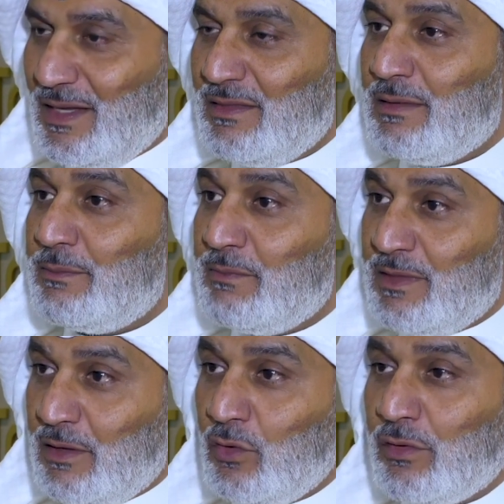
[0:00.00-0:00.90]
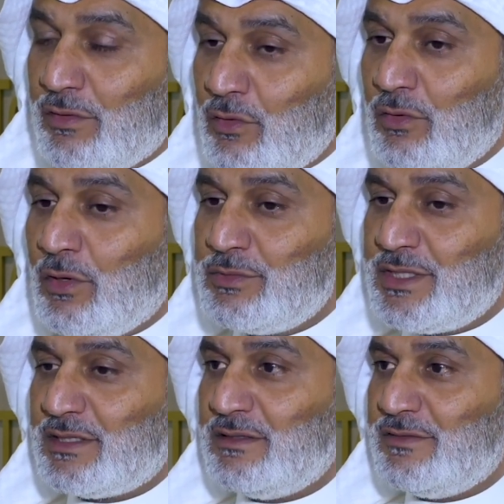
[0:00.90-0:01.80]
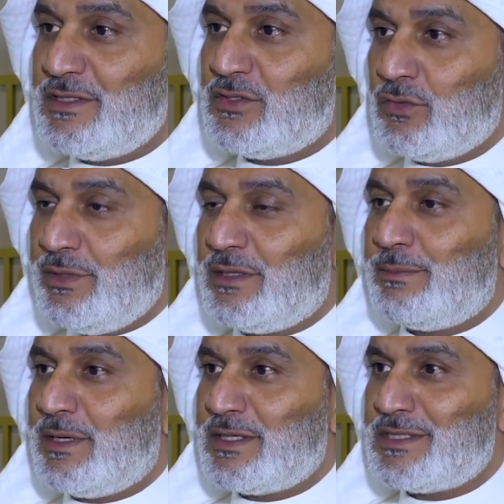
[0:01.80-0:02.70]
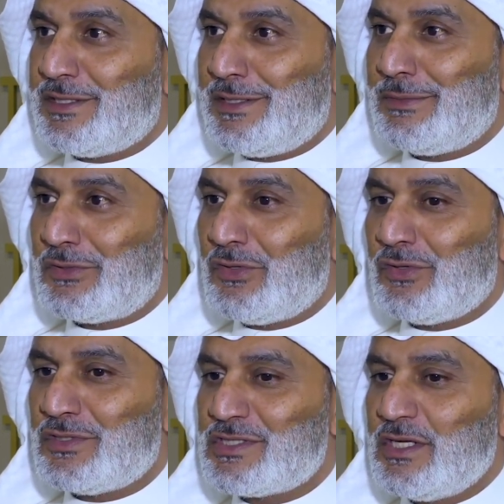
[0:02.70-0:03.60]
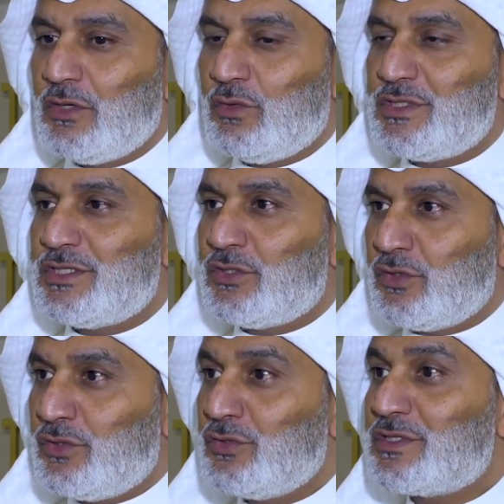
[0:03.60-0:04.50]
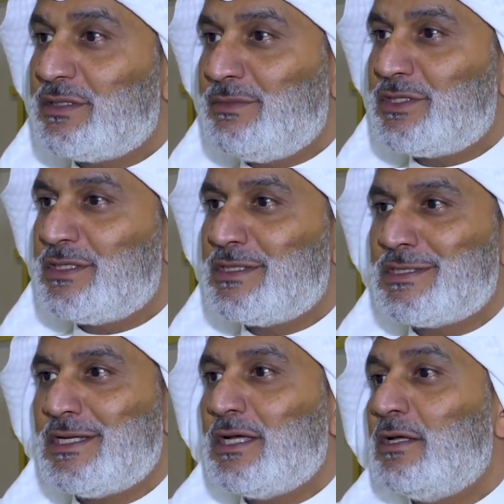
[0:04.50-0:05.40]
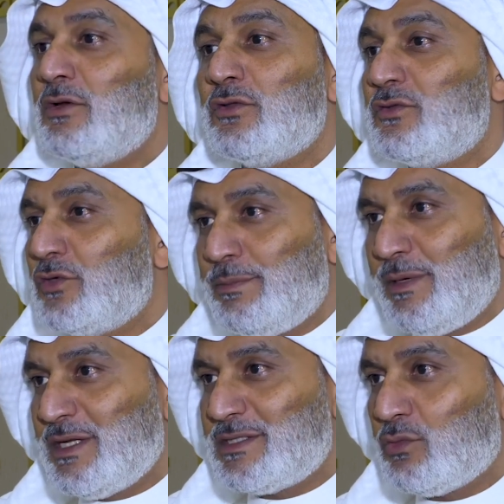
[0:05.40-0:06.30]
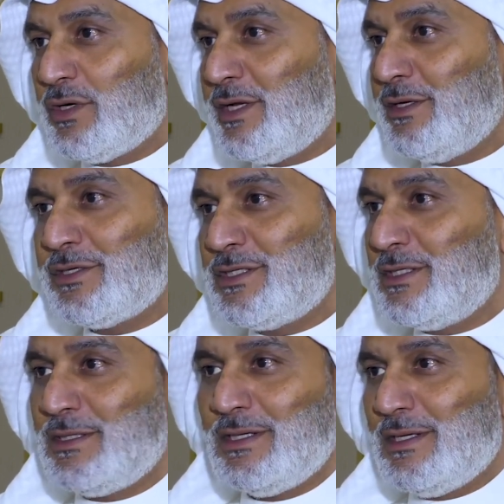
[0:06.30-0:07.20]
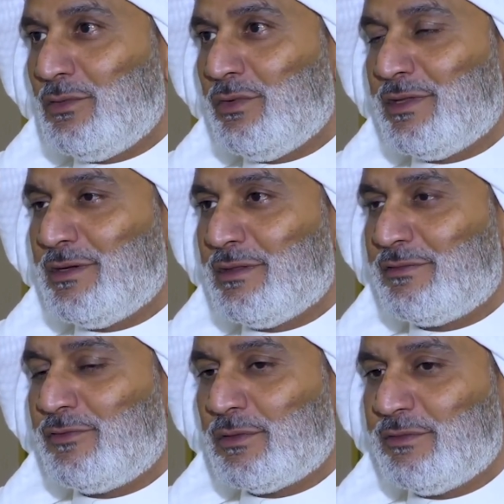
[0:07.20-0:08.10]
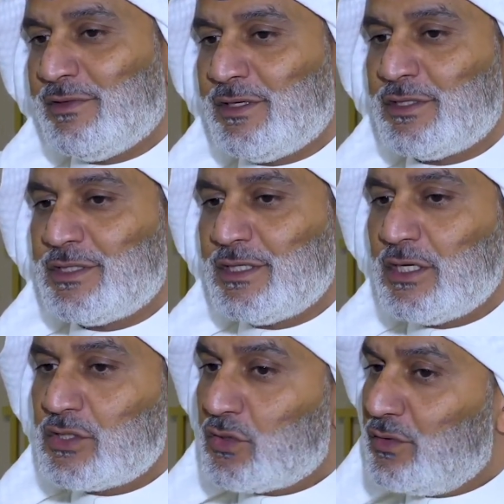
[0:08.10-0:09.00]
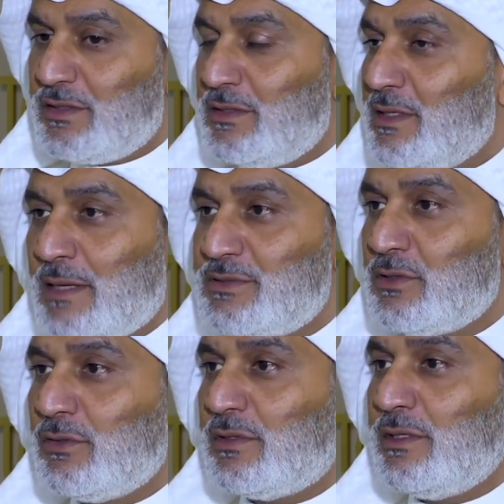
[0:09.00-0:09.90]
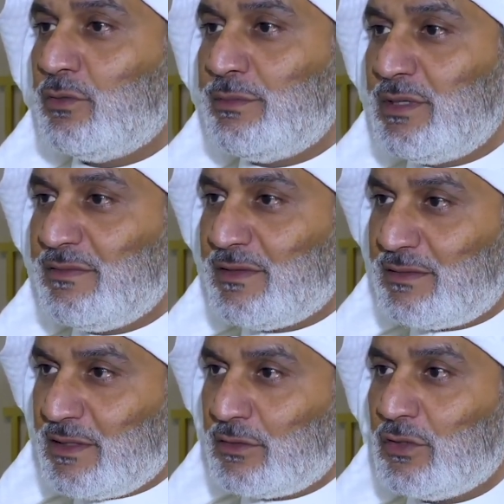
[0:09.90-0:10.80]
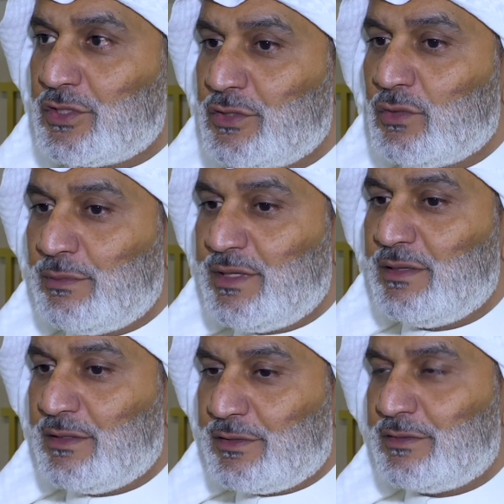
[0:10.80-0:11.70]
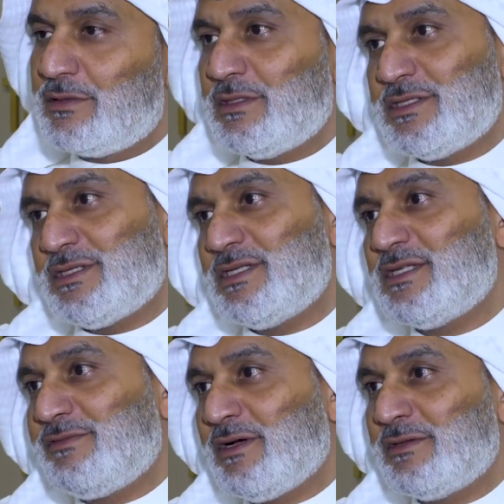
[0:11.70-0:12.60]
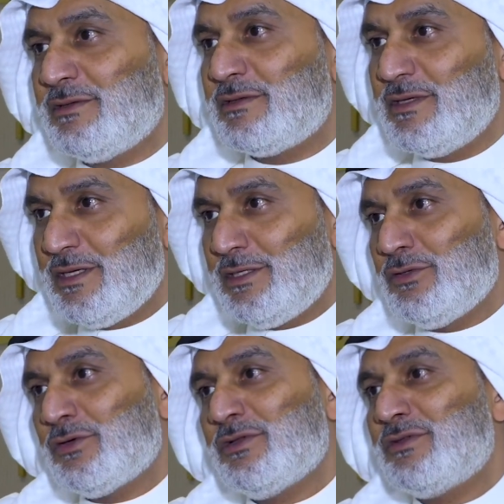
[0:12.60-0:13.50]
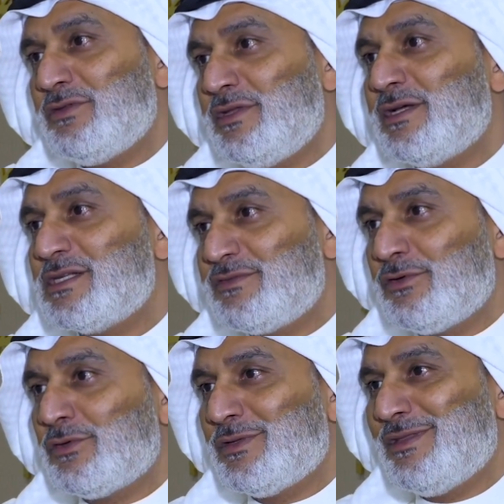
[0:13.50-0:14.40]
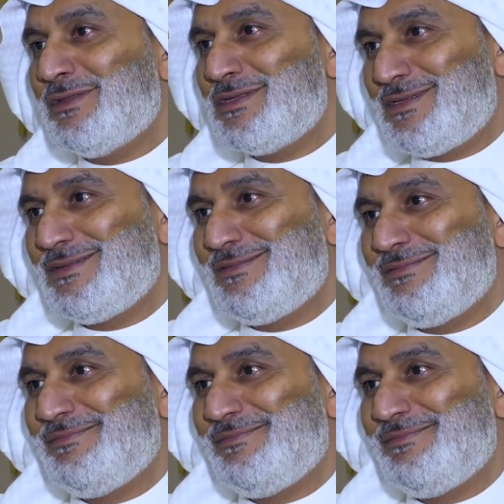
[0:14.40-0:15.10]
And the whole objective is to meet the Paris Agreement goals, which is to reduce emissions, not to replace one energy with another form of energy. So absolutely, we believe that technology will be the critical success factor in order to take us forward in this.